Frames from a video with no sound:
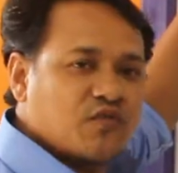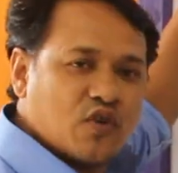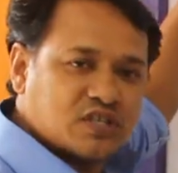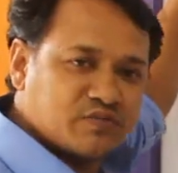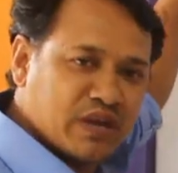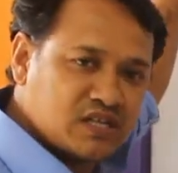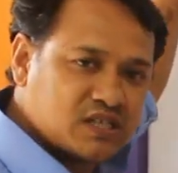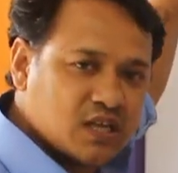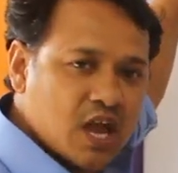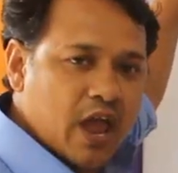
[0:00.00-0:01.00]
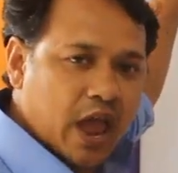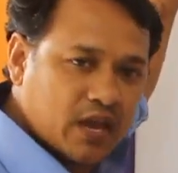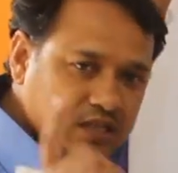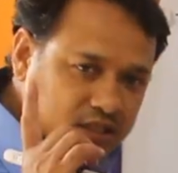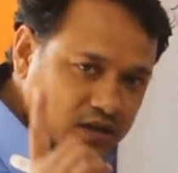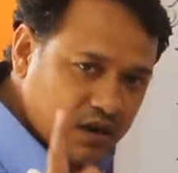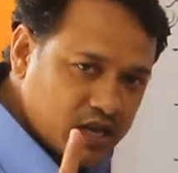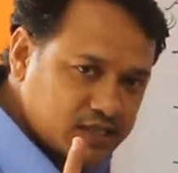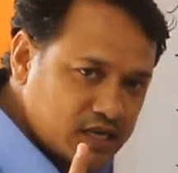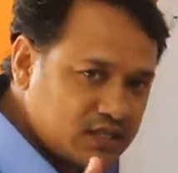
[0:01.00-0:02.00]
Force means external
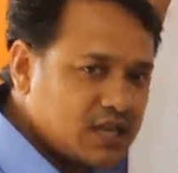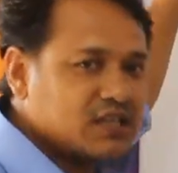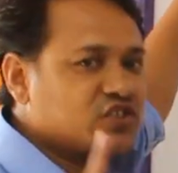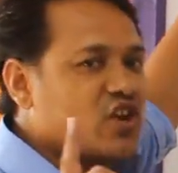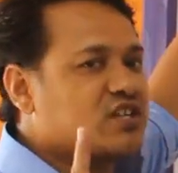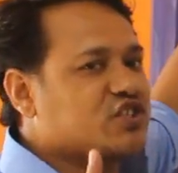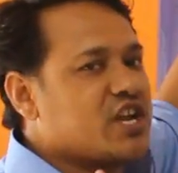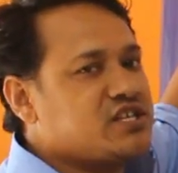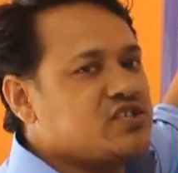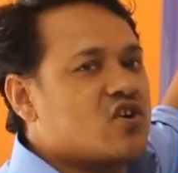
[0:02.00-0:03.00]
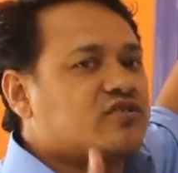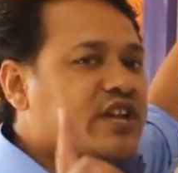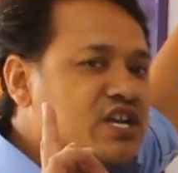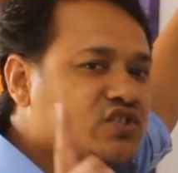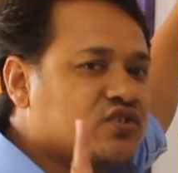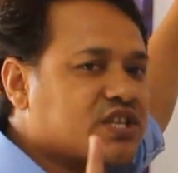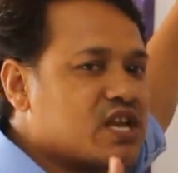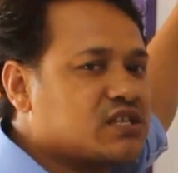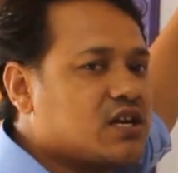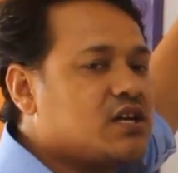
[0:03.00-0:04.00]
agent that changes or tends to
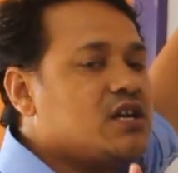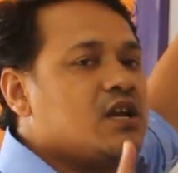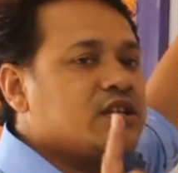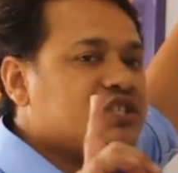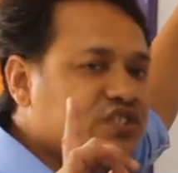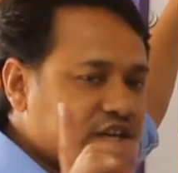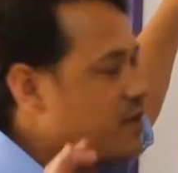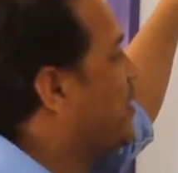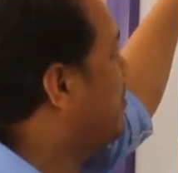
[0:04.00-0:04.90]
change the state of a